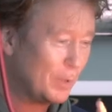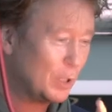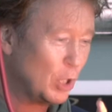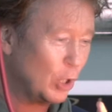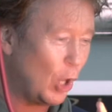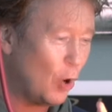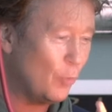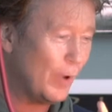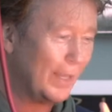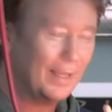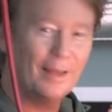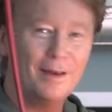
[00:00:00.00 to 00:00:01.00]
and
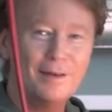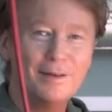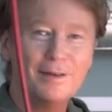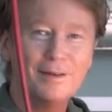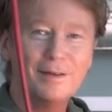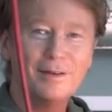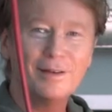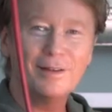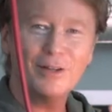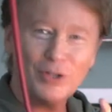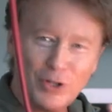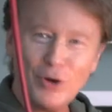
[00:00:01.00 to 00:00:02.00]
glowing.
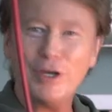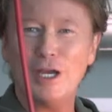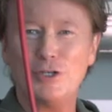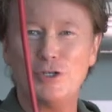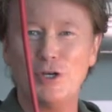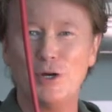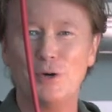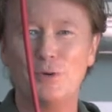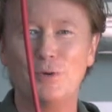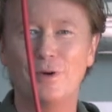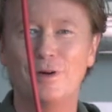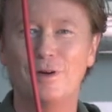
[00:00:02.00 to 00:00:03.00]
Look at you.